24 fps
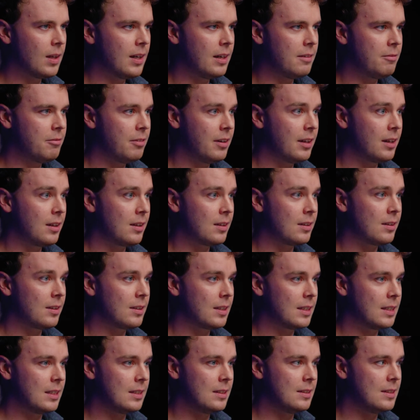I
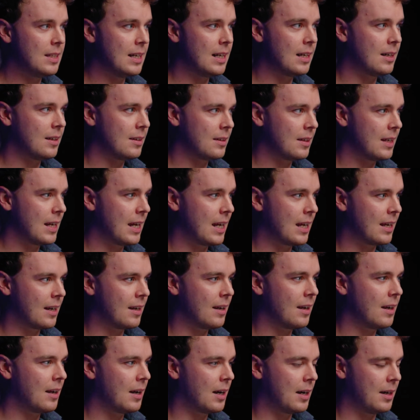fell down
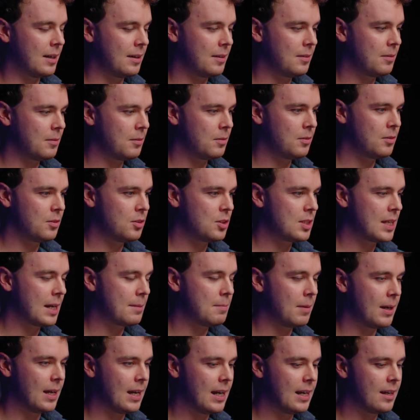and I just had
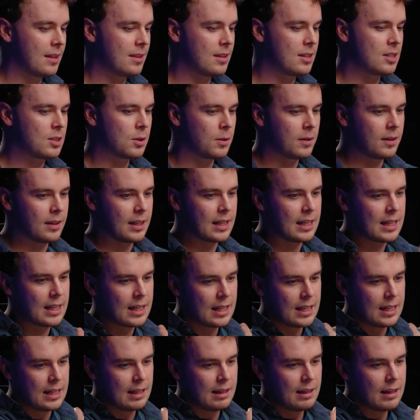my head in the toilet,
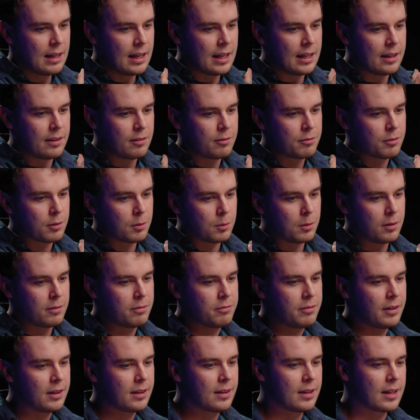and for what
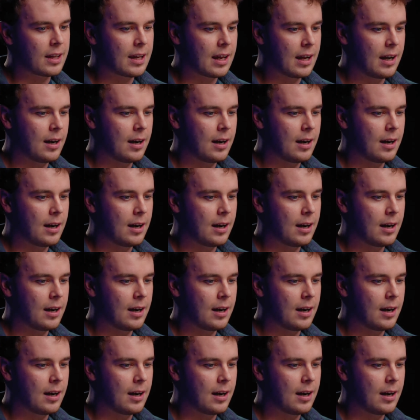felt like